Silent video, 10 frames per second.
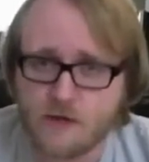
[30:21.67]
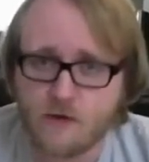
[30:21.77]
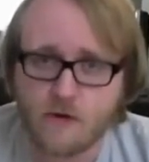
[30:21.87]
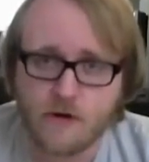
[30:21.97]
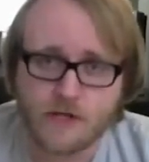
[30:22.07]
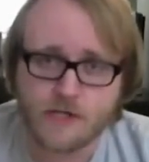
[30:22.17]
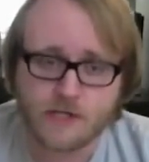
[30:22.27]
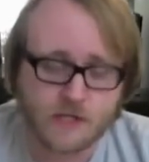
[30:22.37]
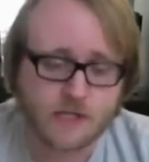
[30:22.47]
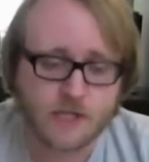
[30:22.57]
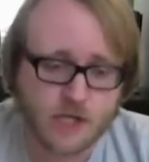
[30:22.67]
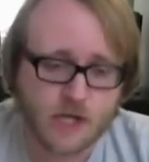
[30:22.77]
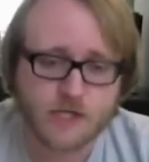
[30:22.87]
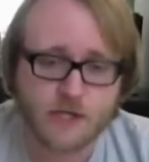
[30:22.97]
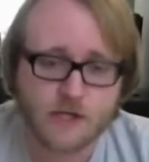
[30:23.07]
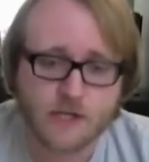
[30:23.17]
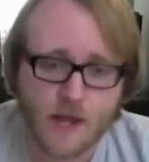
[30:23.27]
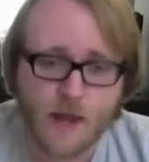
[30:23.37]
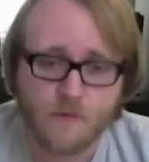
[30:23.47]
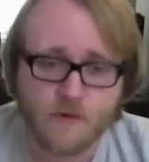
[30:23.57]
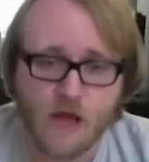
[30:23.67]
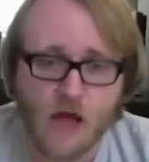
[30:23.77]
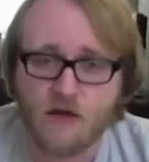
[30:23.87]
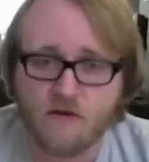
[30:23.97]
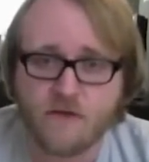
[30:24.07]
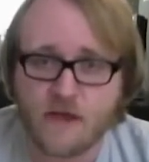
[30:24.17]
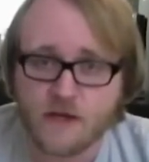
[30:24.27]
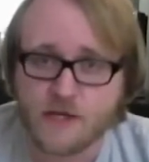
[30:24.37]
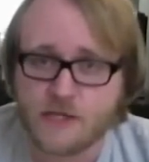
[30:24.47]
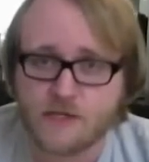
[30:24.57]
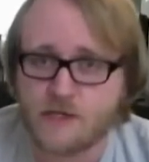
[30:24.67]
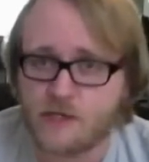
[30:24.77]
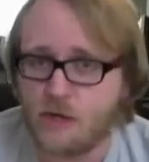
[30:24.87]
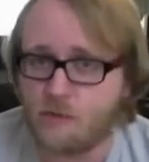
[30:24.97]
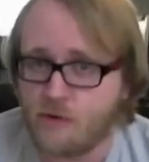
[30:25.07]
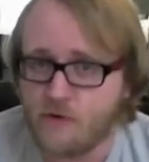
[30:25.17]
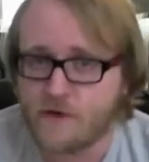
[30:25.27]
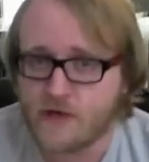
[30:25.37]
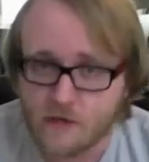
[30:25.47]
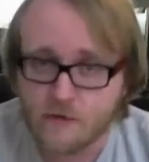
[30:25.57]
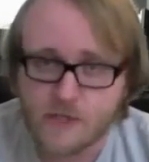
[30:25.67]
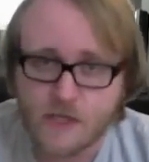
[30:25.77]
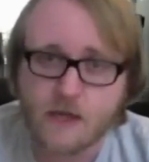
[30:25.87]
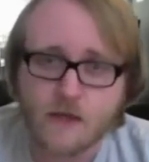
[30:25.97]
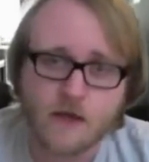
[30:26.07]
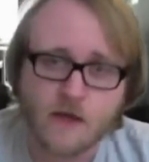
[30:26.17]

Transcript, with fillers: or is this just an example of innocent until proven guilty?